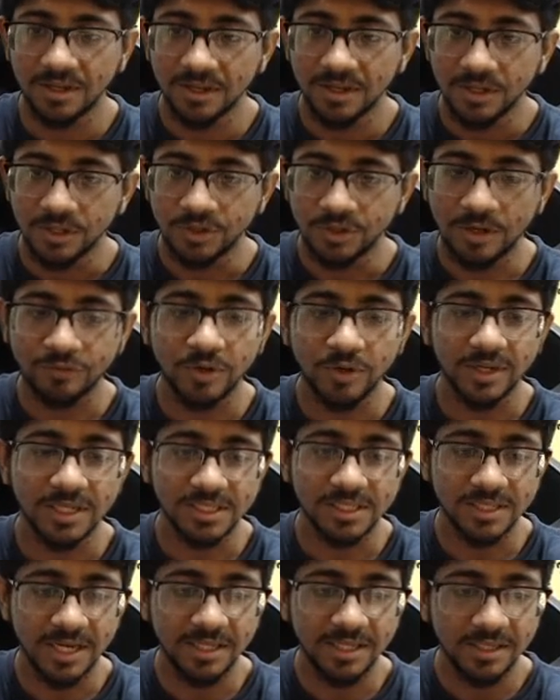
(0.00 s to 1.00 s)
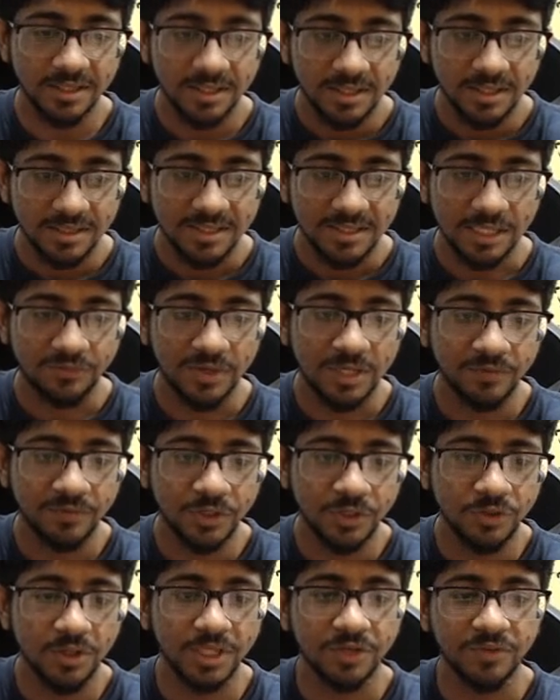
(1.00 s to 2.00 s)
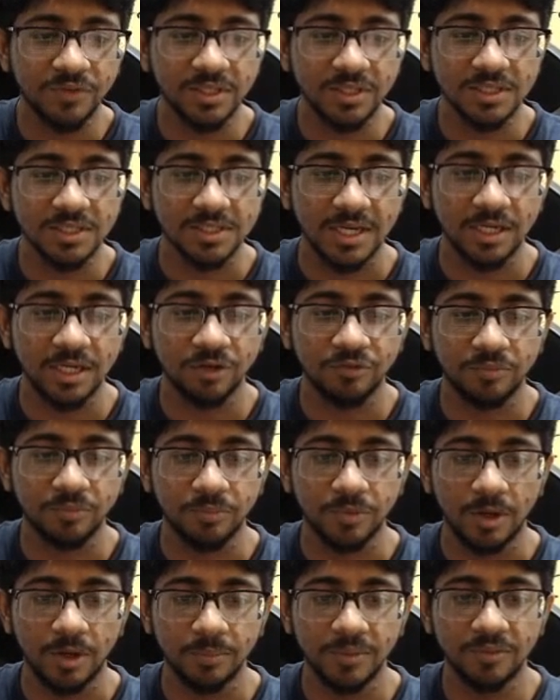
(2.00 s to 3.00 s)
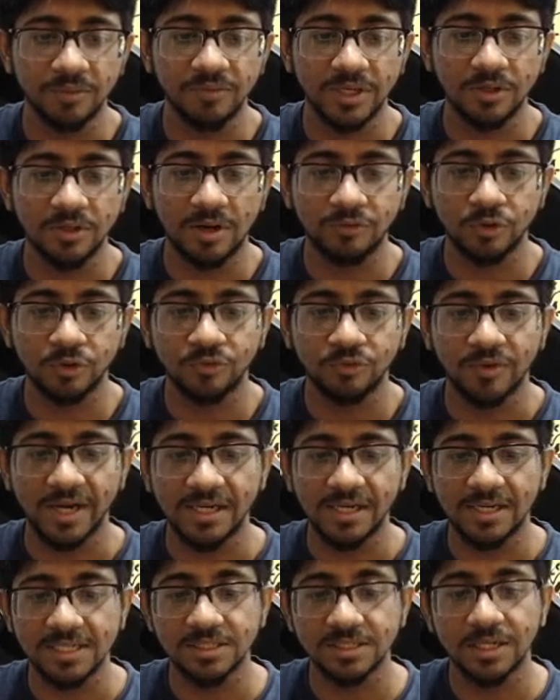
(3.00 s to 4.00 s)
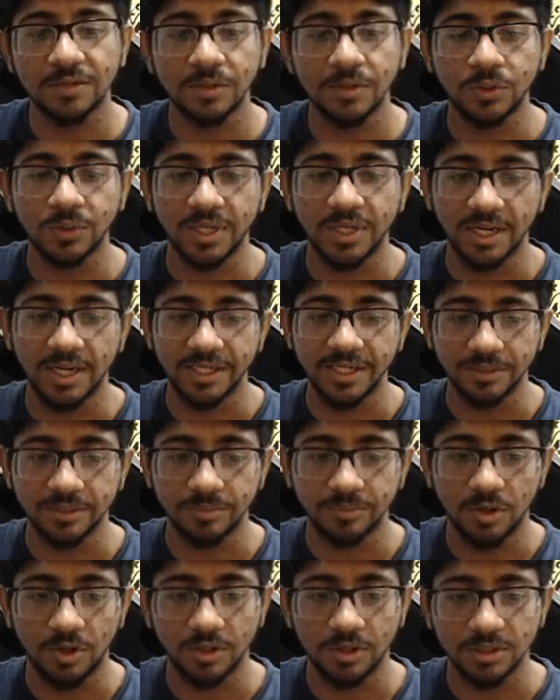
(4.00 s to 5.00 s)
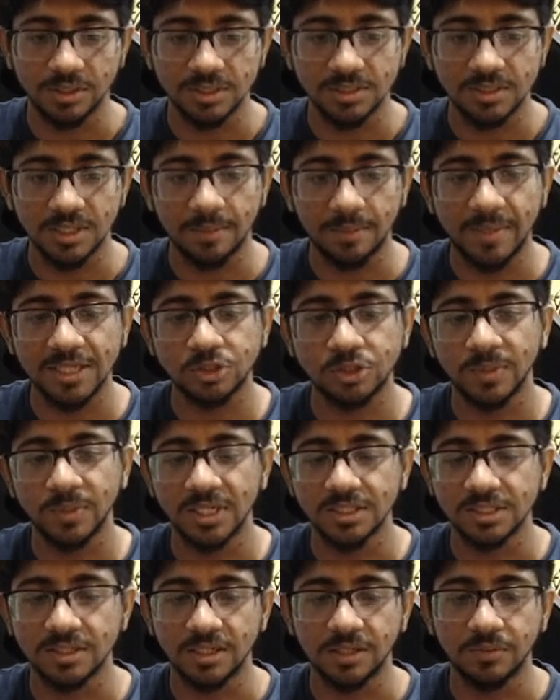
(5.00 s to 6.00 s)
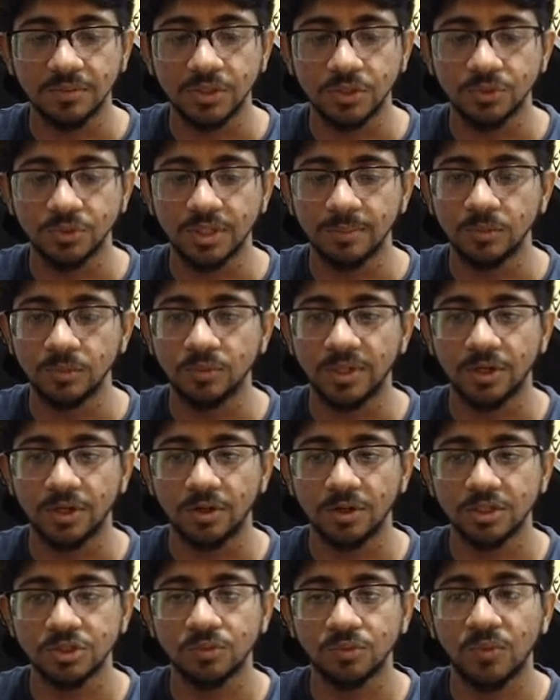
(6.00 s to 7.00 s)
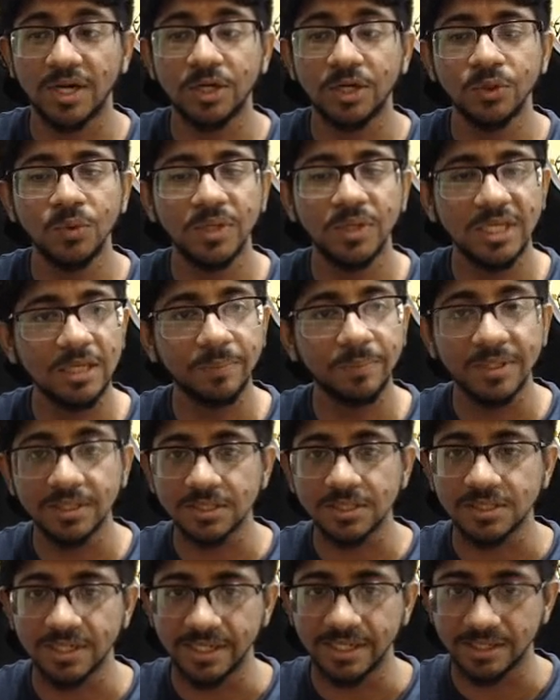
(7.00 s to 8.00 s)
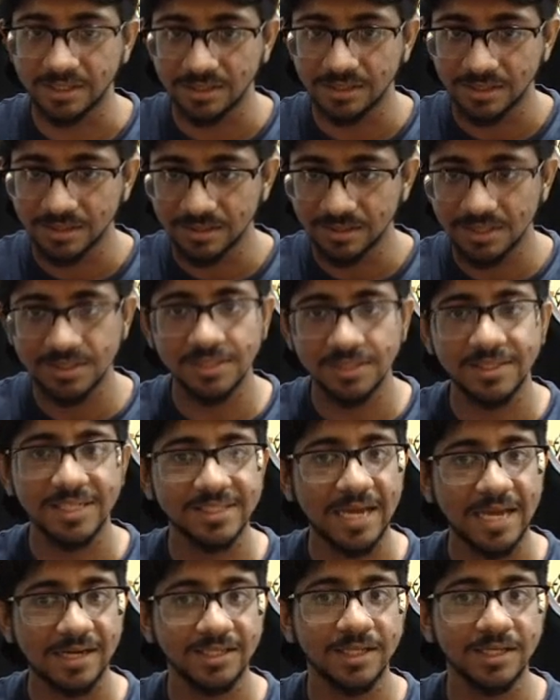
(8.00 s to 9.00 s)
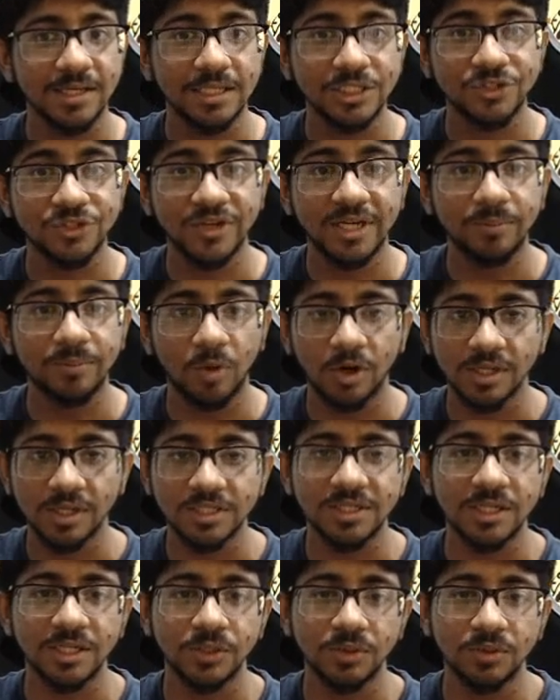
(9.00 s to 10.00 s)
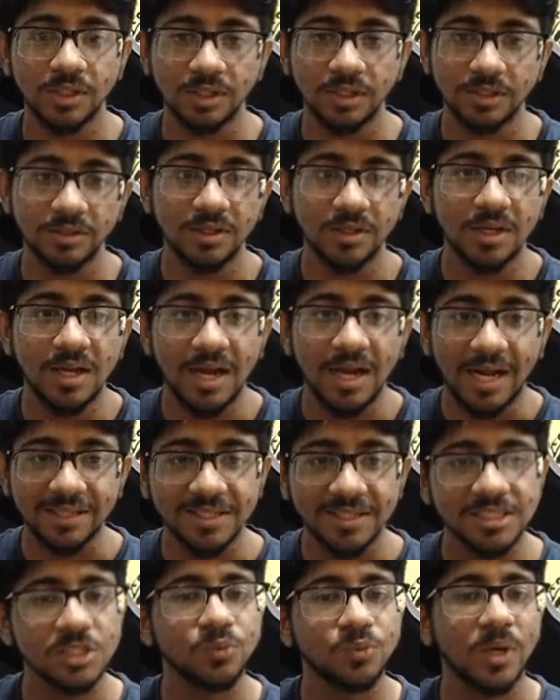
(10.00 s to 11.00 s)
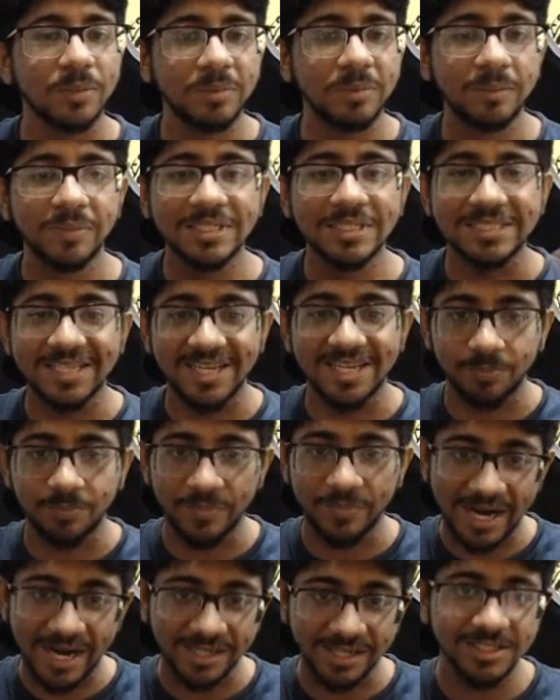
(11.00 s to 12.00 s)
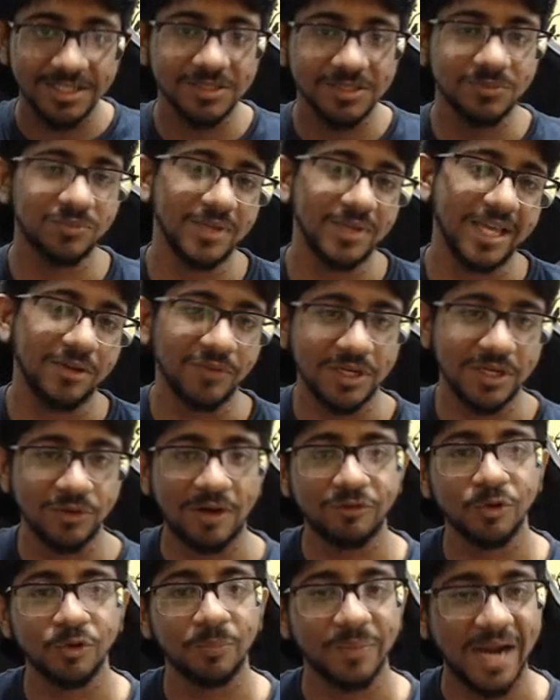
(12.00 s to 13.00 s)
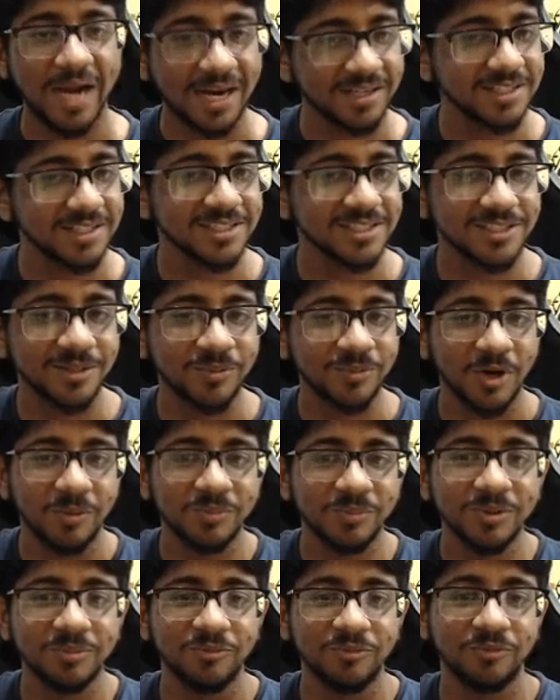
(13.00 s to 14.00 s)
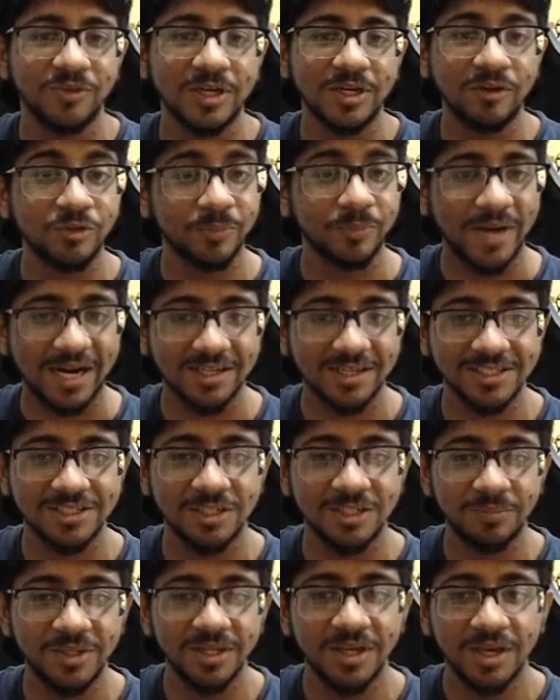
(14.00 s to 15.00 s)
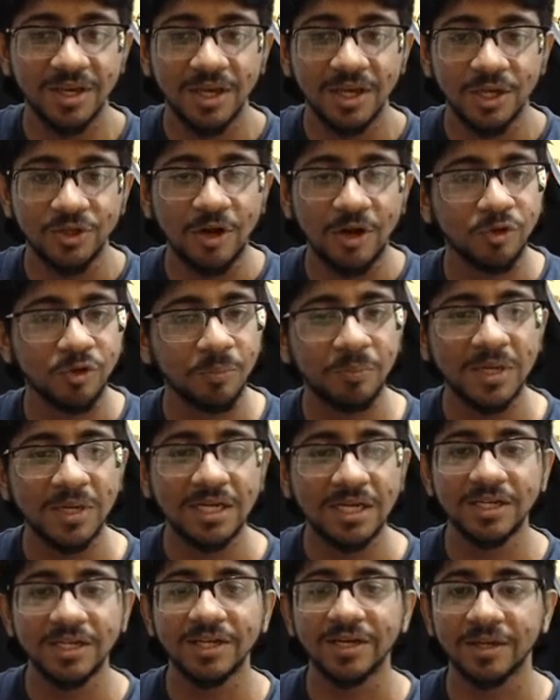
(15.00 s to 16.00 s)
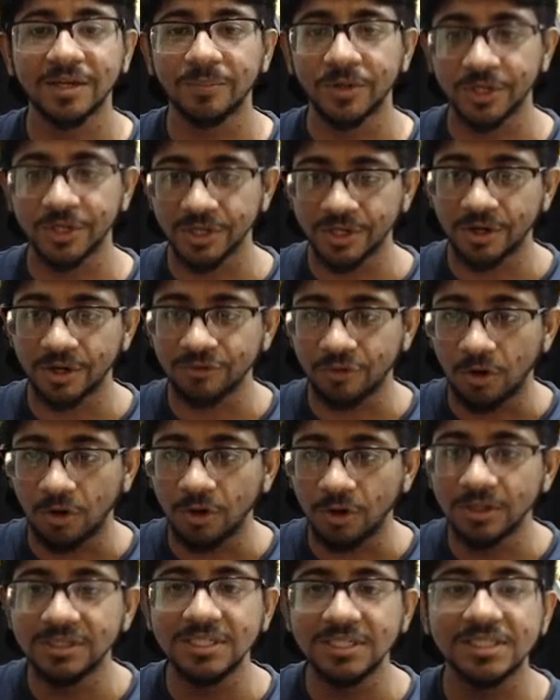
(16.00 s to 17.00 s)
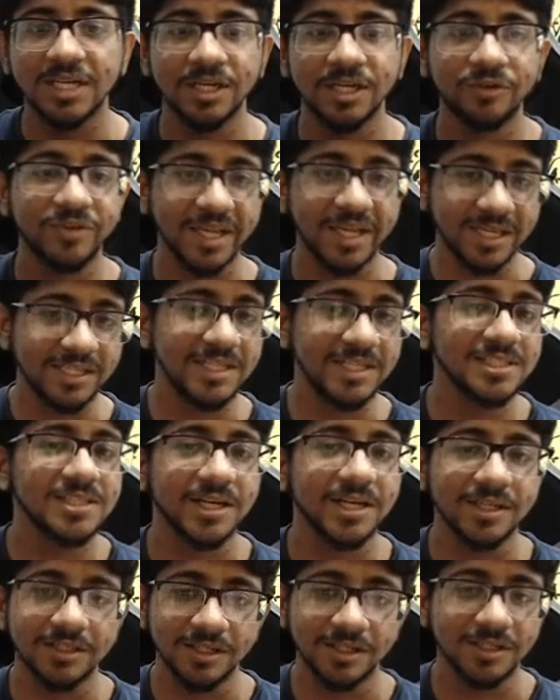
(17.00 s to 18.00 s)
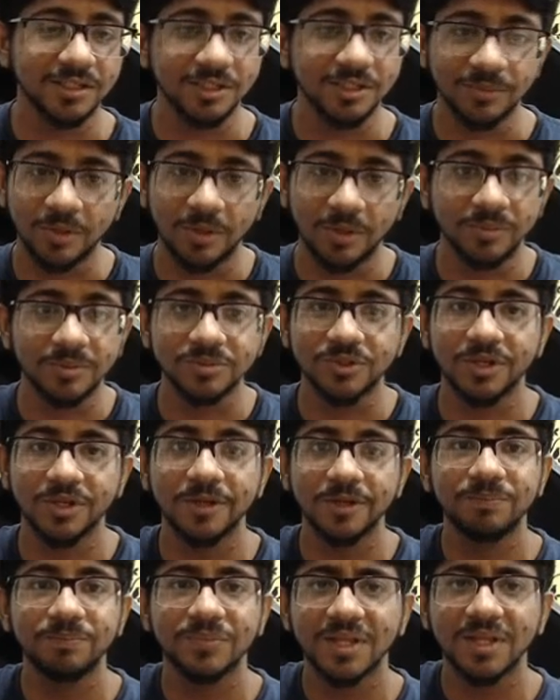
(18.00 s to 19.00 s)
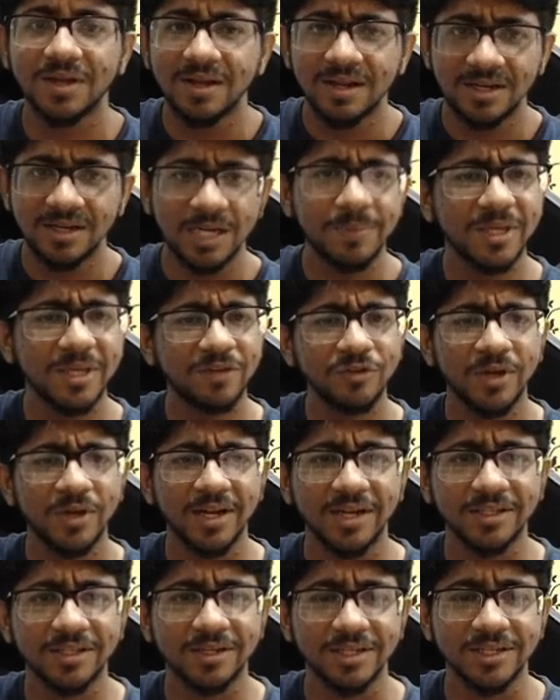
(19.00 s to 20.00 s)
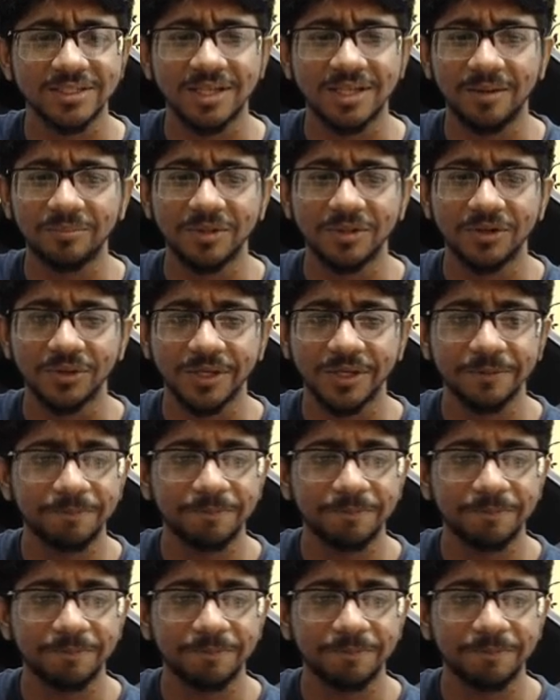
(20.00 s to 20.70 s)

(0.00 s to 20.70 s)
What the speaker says: you have to understand that whenever you're given this kind of problem where you have to find less than equal to k item, or the sum has to be less than equal to w and all, so what do you keep in the state? This is exactly the constraint models that you learn, and this is what people say as practice. Like when you have to practice the problem, when you have to practice DP, you have to build a repertoire of all these kind of techniques that are there in the problems. Okay, let me give you another example. Okay,